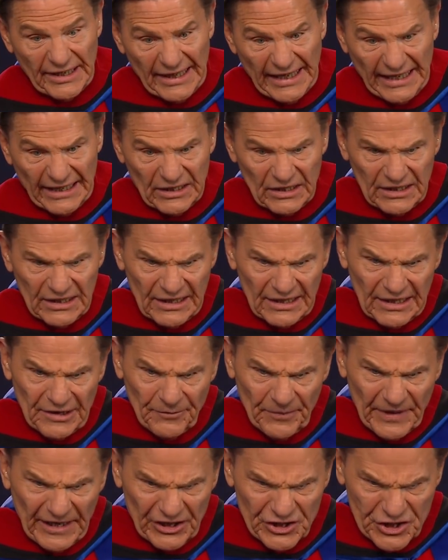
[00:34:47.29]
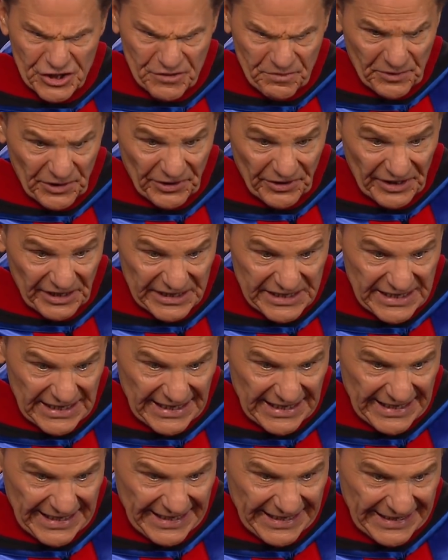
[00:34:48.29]
that experience
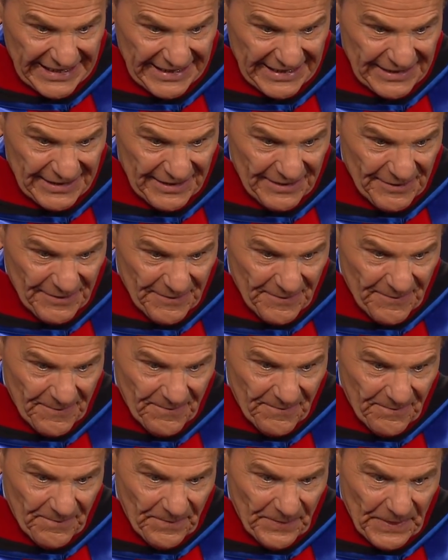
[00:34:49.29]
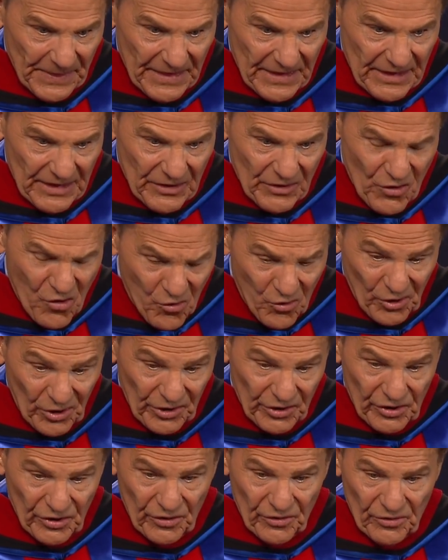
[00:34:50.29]
I had at
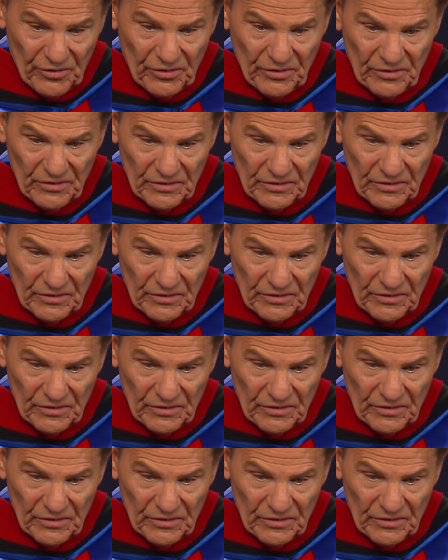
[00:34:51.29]
ORU,